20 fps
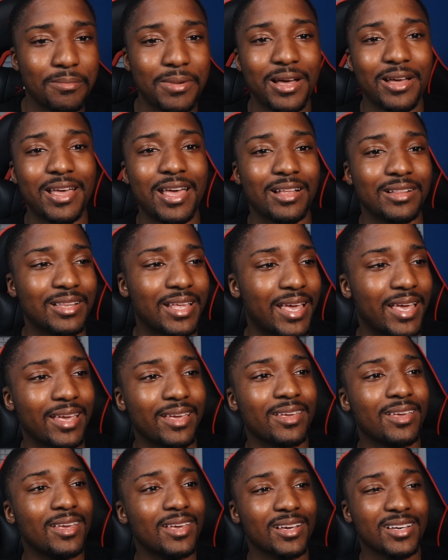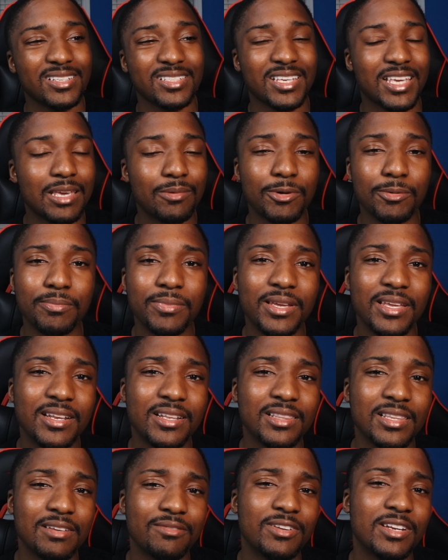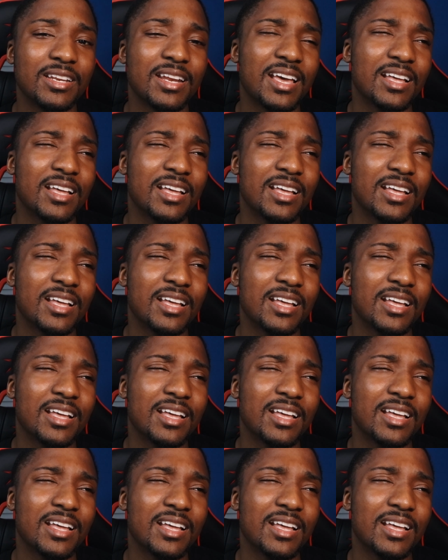about LA. Because Kimo been living in